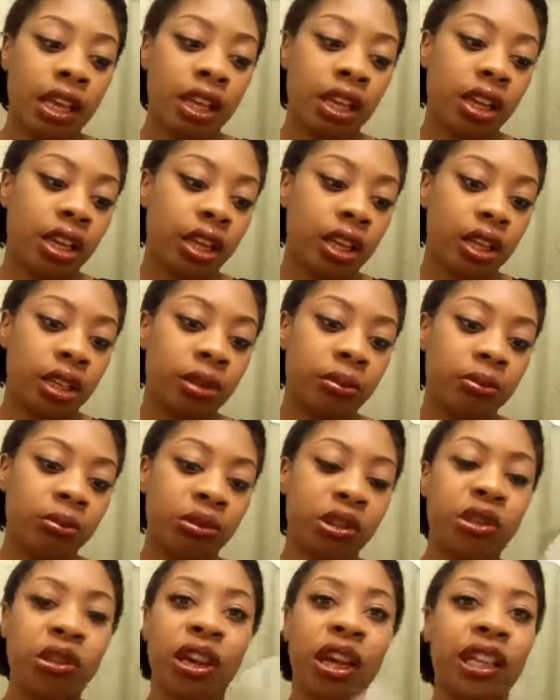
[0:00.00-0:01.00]
Um,
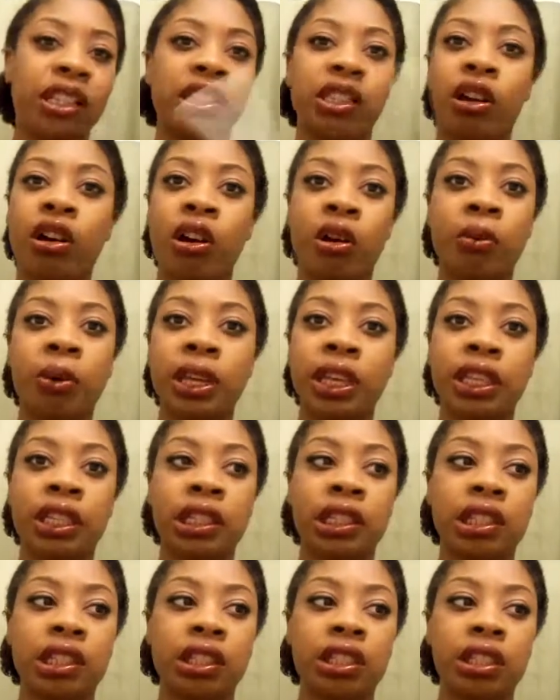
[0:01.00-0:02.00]
you, it's
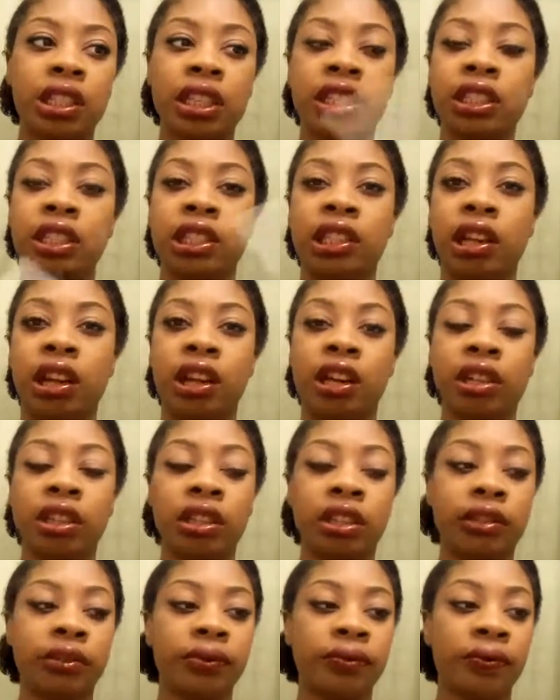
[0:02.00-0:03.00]
always in stock,
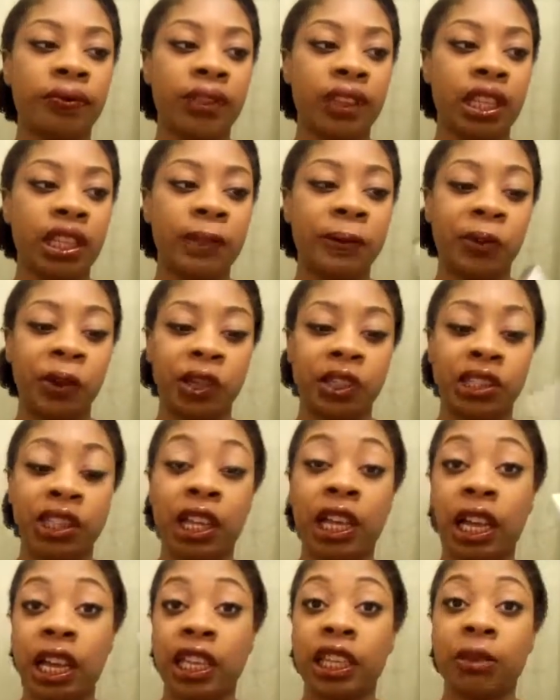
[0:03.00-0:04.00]
as far as
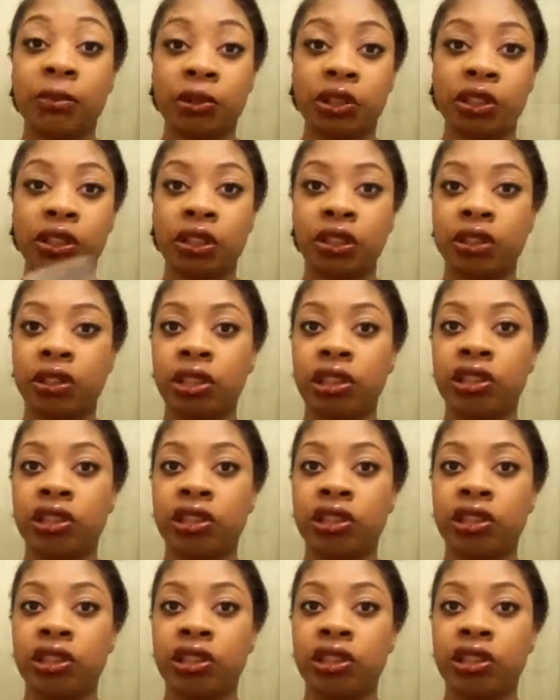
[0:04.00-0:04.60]
I am concerned.